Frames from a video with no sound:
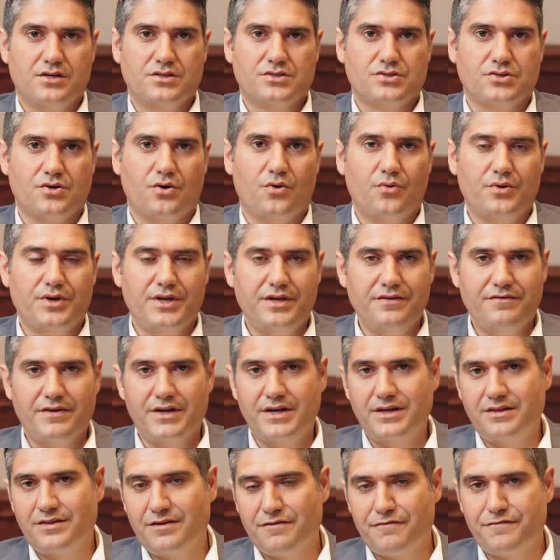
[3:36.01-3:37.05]
So
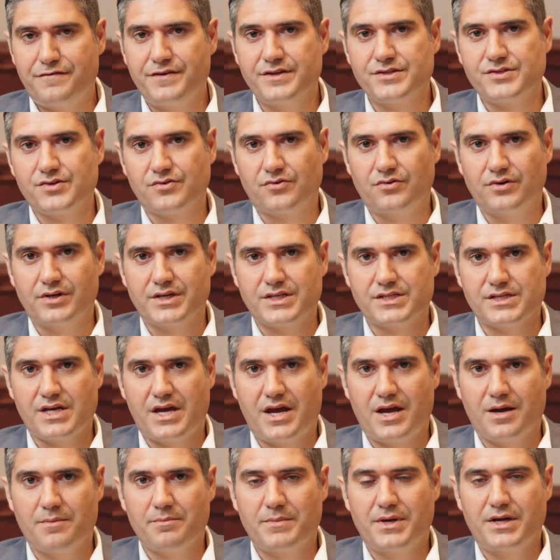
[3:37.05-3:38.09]
even in the physical
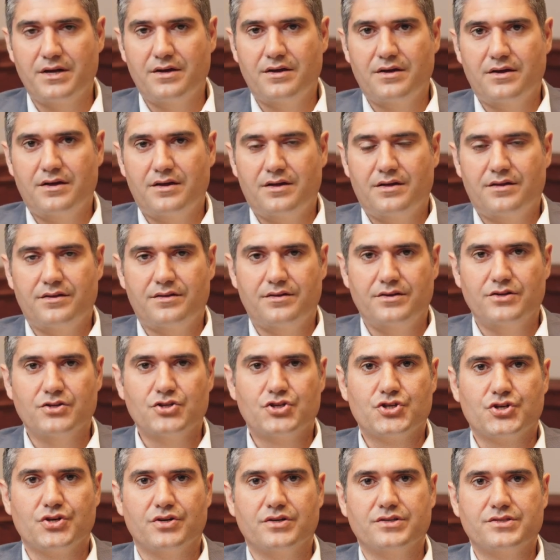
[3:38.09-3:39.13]
exam, the
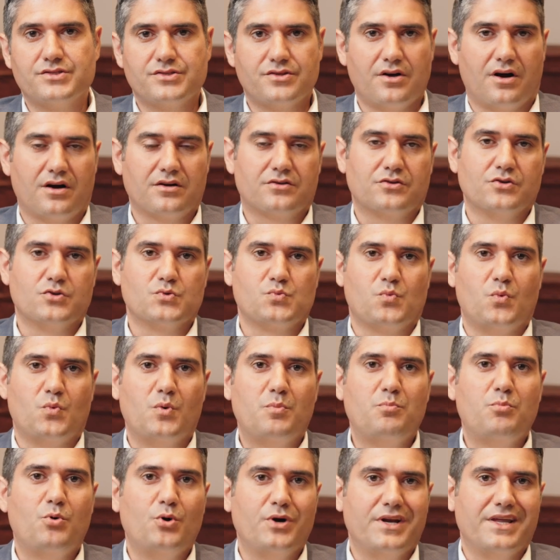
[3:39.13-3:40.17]
insurance doctors will
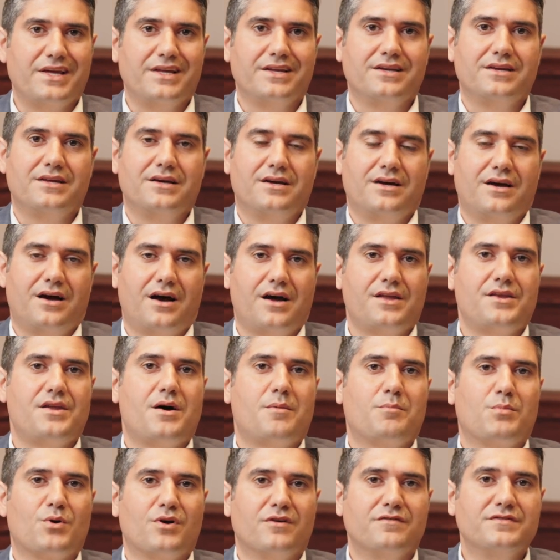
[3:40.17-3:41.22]
put in a
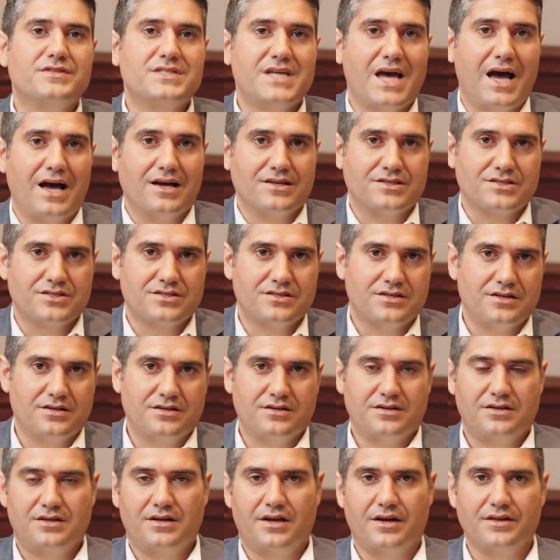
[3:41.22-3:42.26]
number of tests,
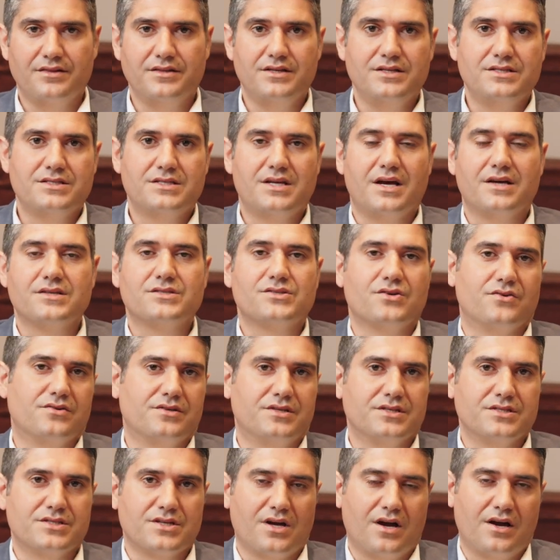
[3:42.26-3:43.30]
and these tests are
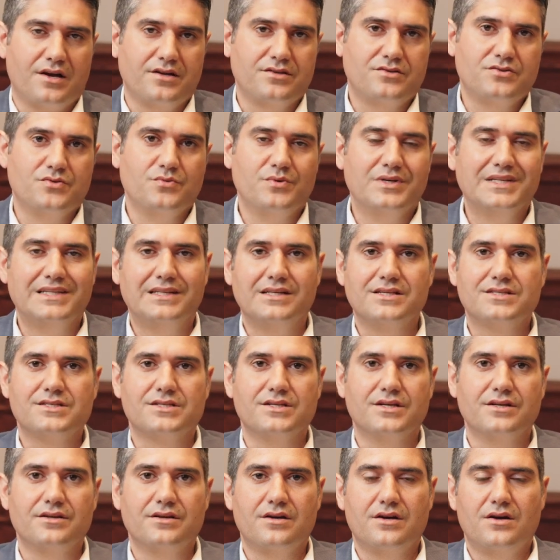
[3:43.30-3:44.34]
designed to
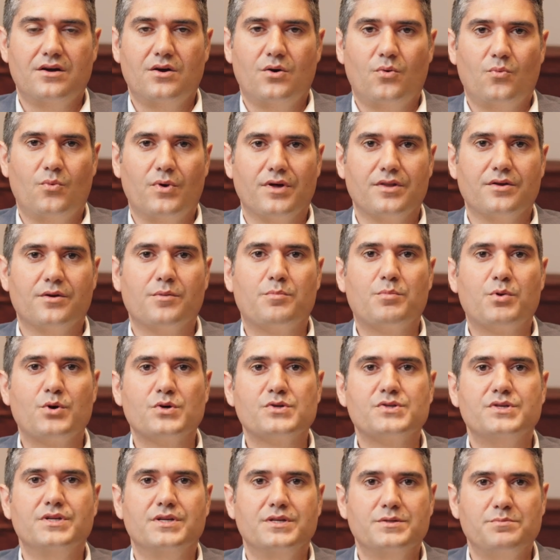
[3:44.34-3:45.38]
elicit whether a
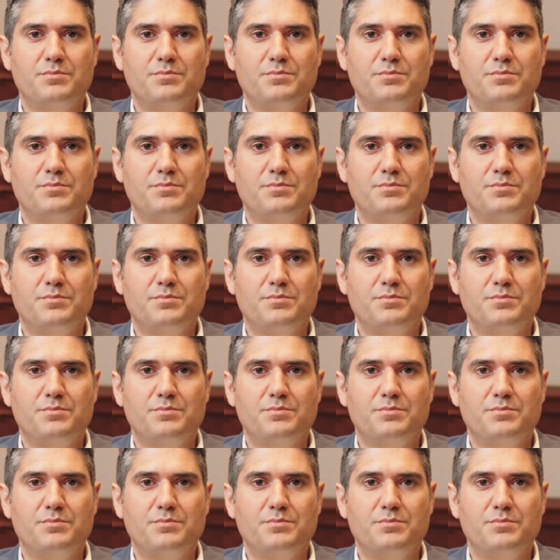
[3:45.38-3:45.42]
person is